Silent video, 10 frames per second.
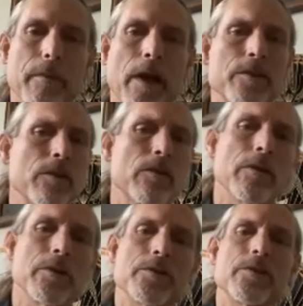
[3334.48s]
I
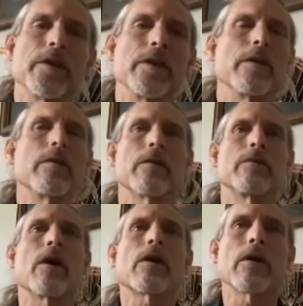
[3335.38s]
certainly see the
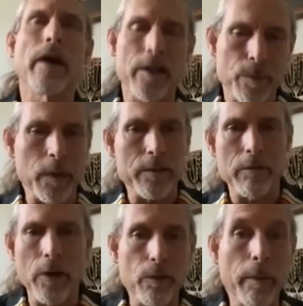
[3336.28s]
darker aspects
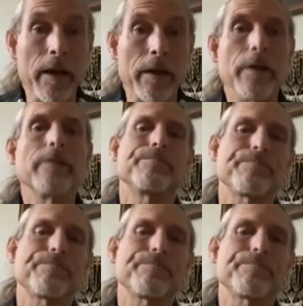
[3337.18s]
of our humanity.